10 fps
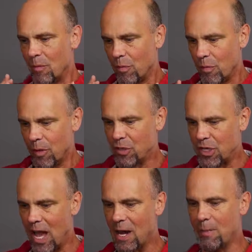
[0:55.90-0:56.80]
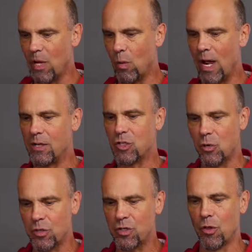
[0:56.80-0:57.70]
there's got to be a way.
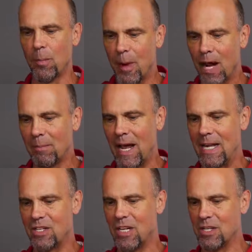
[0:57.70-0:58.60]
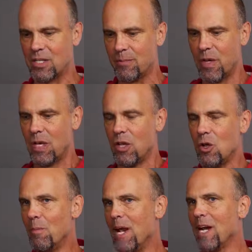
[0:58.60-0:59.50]
So the bottom line is this.
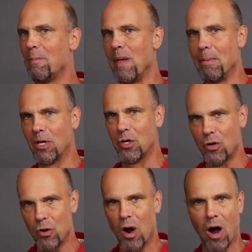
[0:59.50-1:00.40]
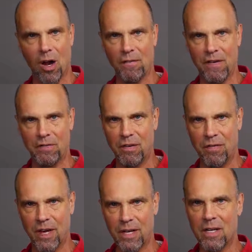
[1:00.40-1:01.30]
You may not be able to do all of 50
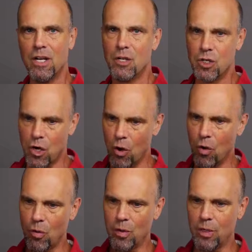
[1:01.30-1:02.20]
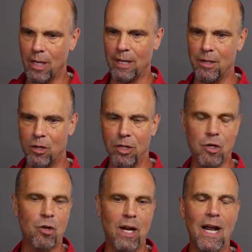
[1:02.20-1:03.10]
Fit. You
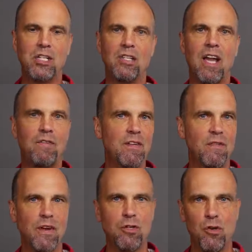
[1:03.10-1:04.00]
could actually take 50 Fit to